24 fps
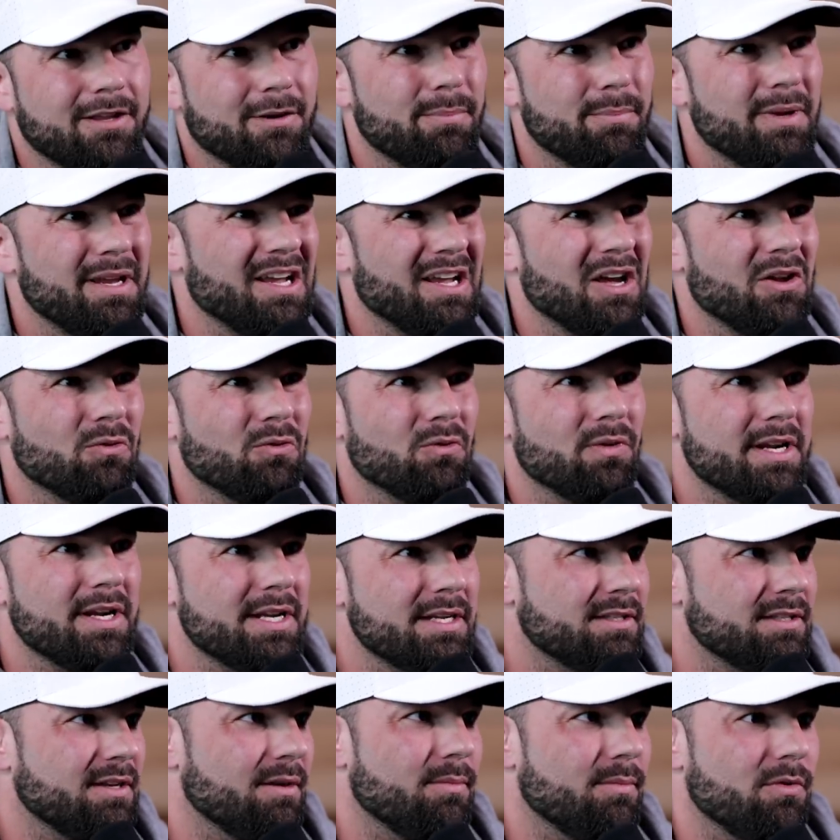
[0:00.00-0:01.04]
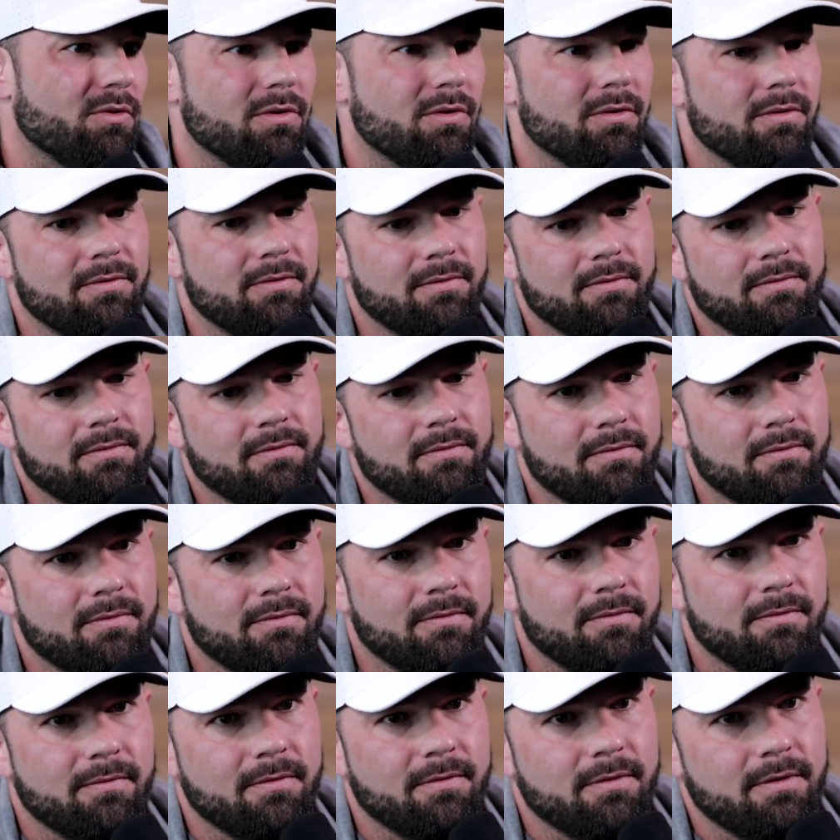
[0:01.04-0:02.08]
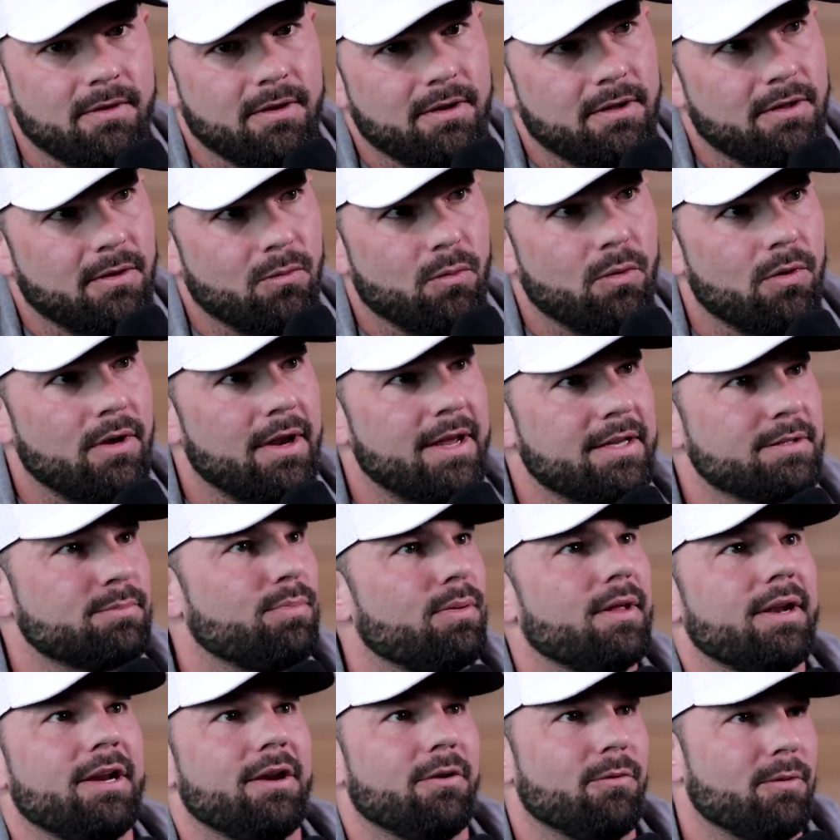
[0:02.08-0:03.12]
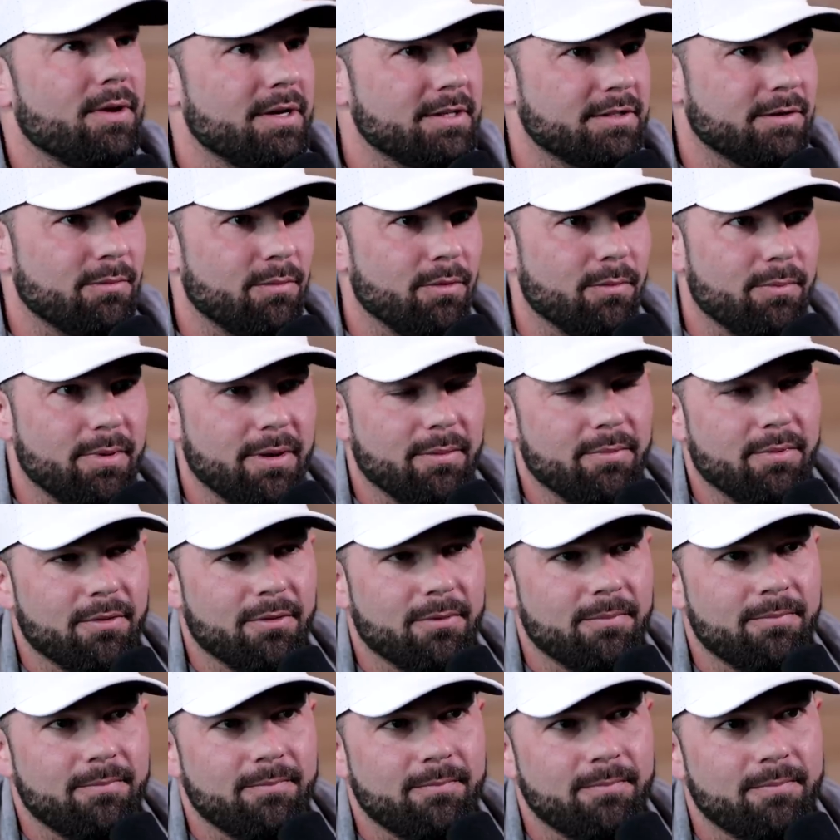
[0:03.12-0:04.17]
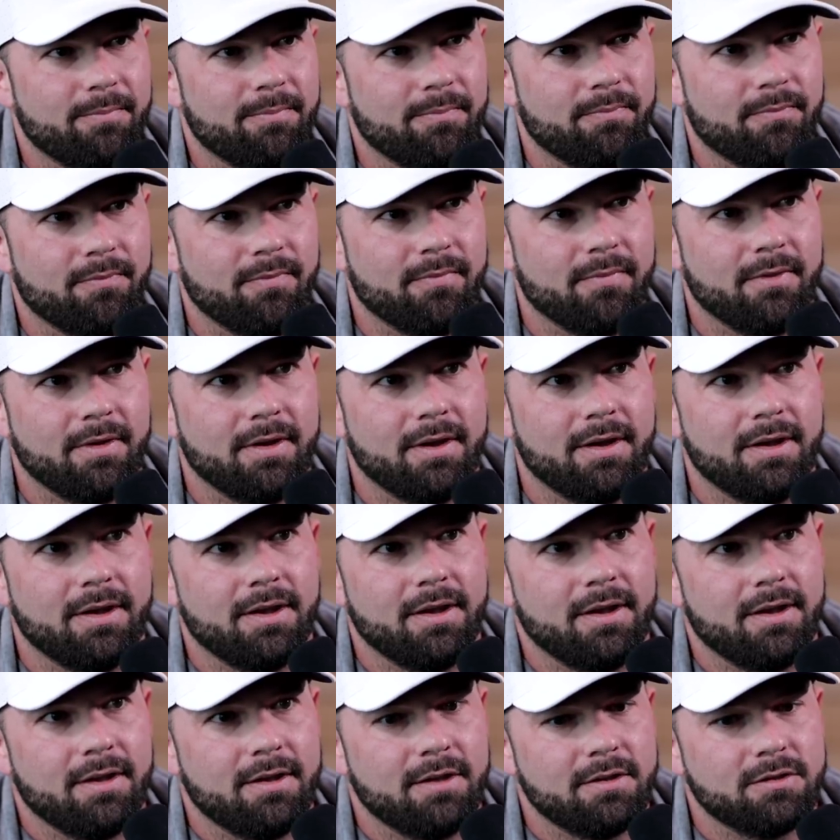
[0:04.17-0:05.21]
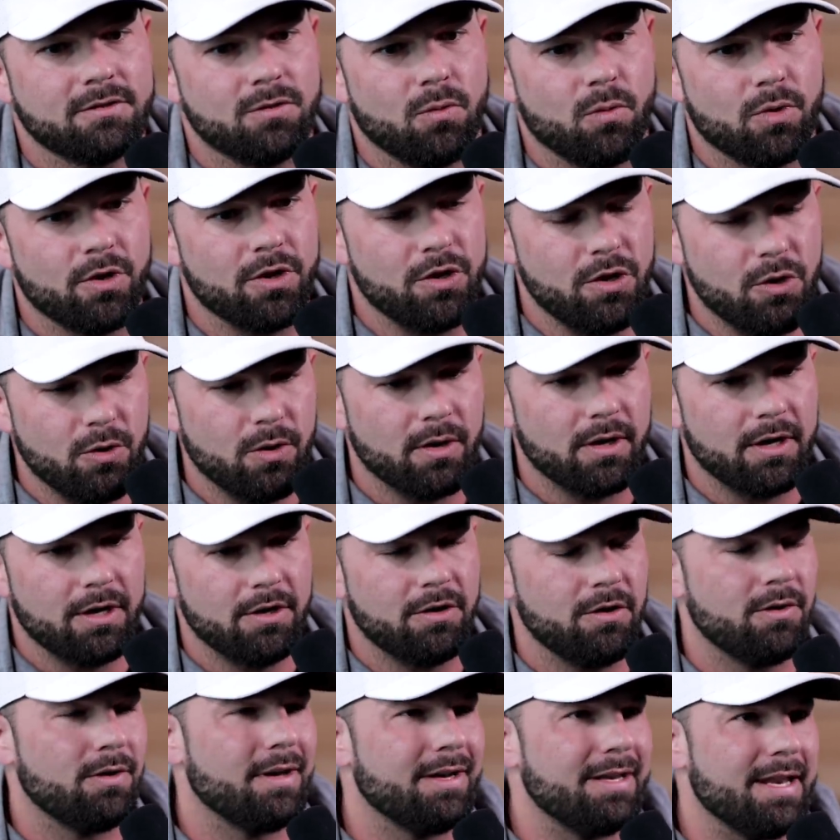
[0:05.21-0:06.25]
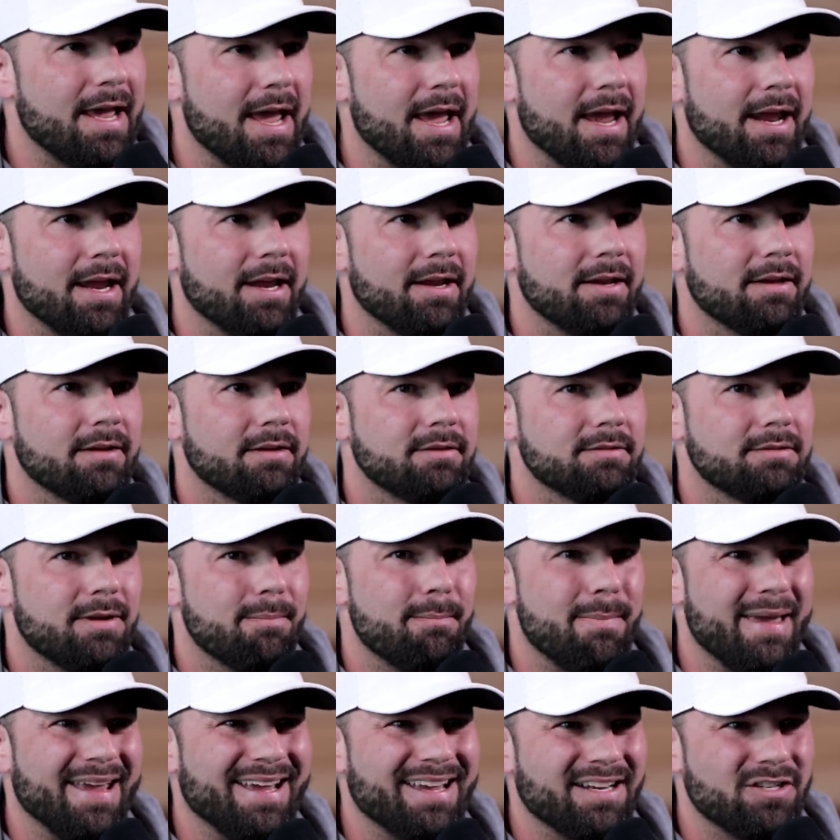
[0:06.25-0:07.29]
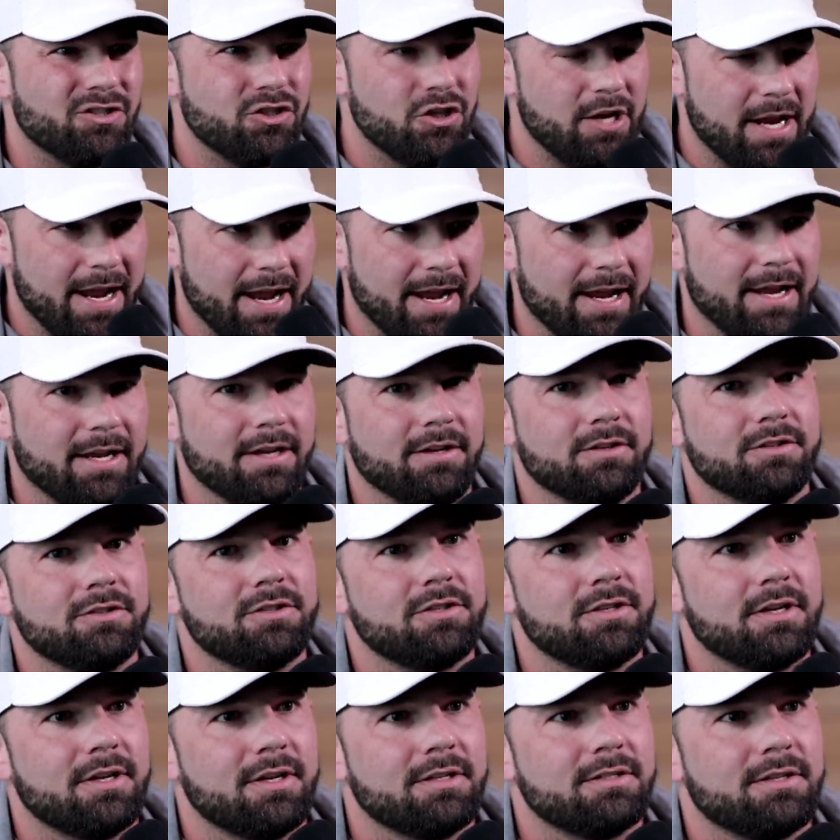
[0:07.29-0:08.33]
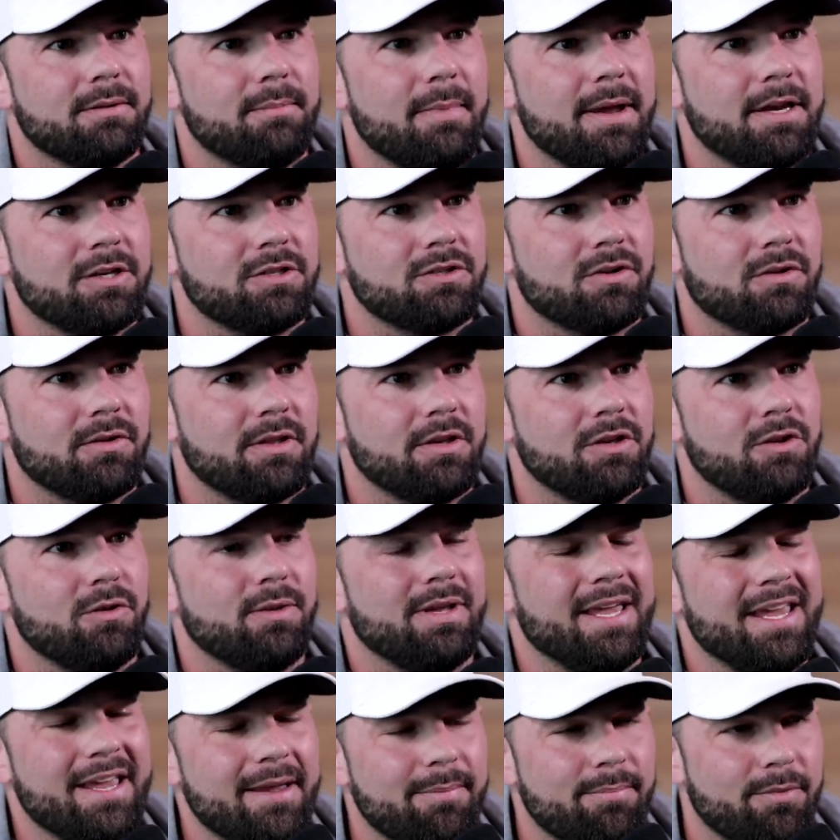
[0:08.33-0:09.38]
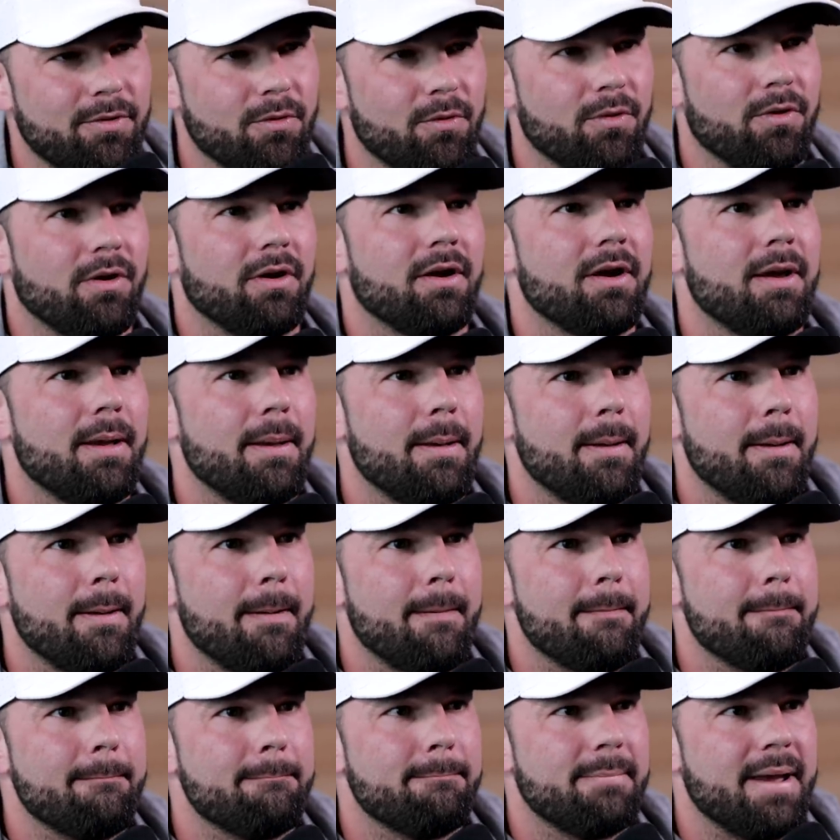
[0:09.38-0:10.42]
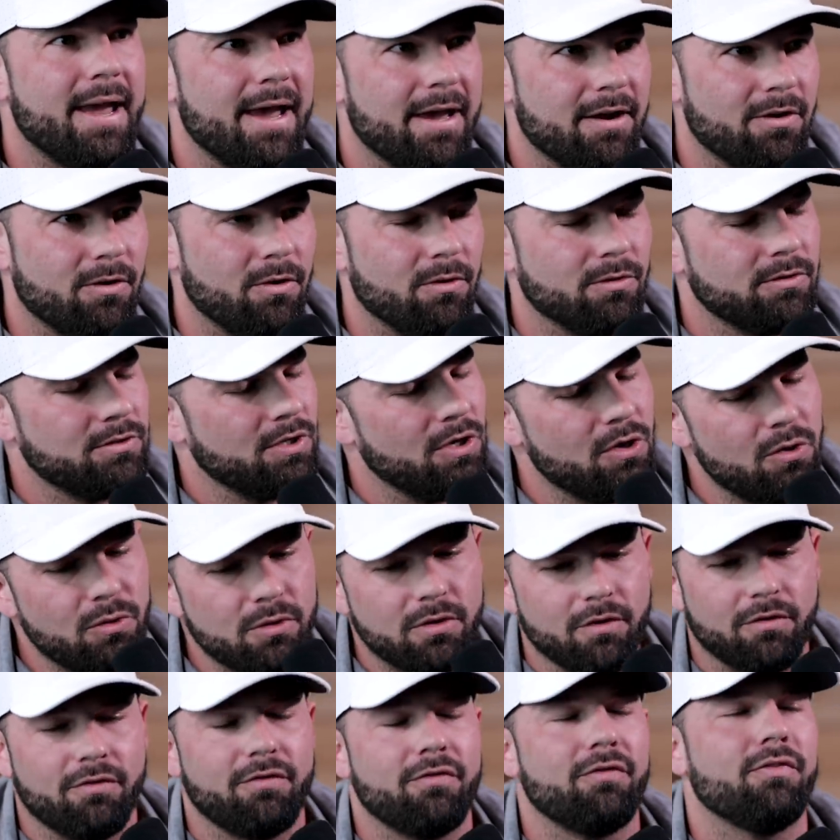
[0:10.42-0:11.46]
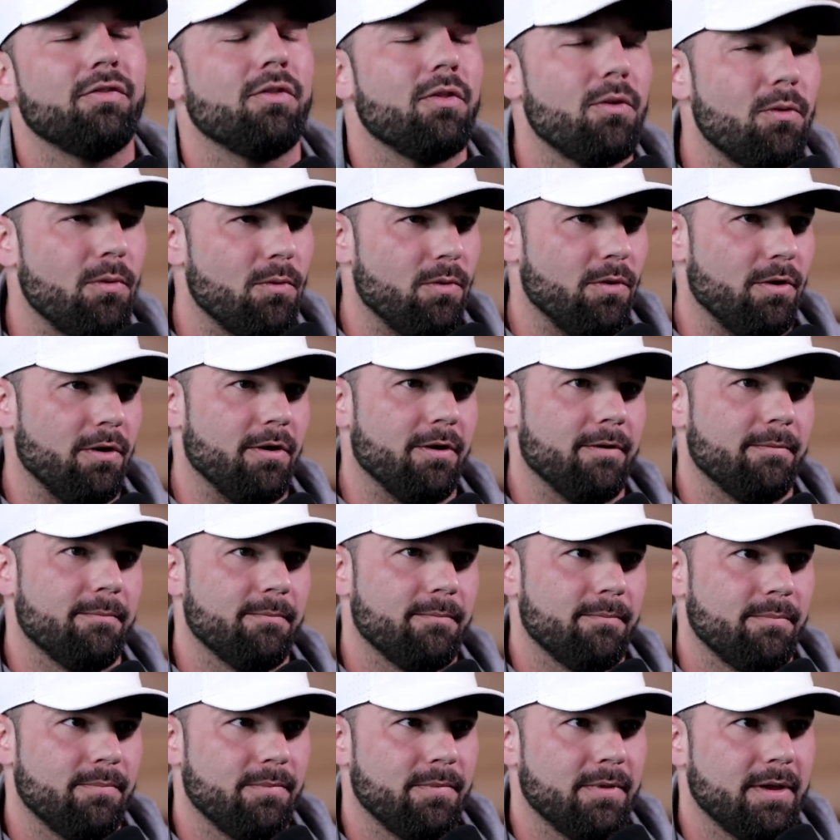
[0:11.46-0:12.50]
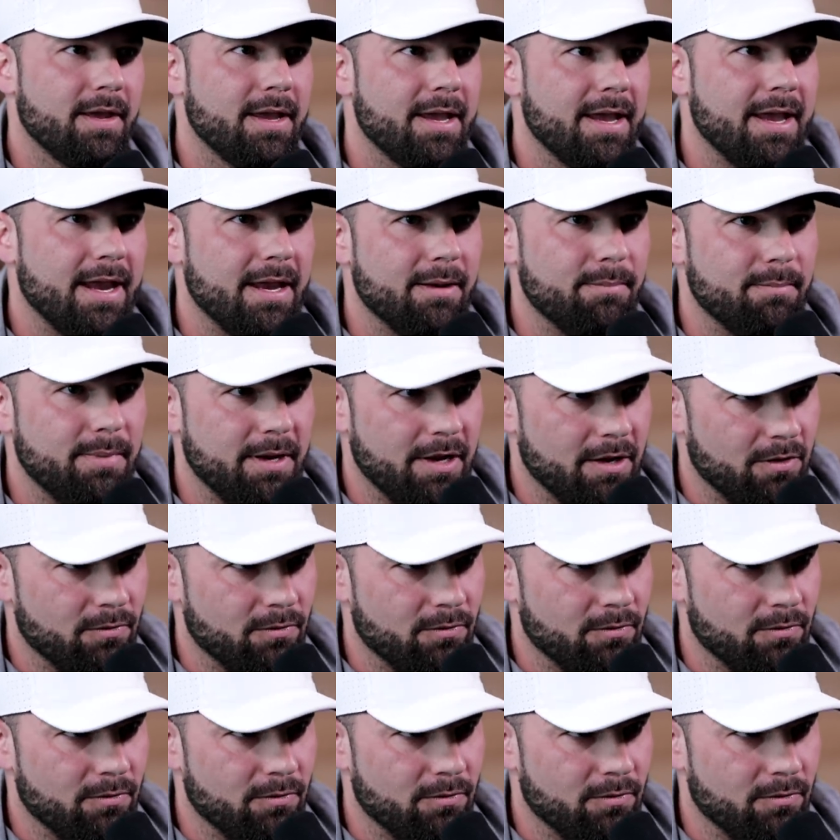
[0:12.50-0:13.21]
They're being unreasonable. The world has plenty of reasonable people. So, what are you going to do today to make a change, to make sure that you keep your pedal to the floor and be